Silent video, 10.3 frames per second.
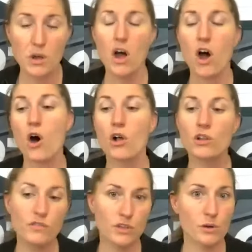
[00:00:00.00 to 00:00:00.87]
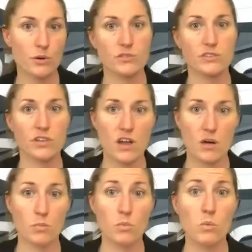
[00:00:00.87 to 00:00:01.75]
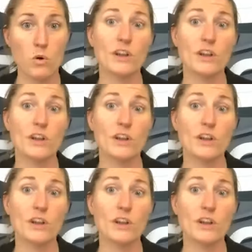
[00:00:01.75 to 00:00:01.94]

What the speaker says: All of those will work,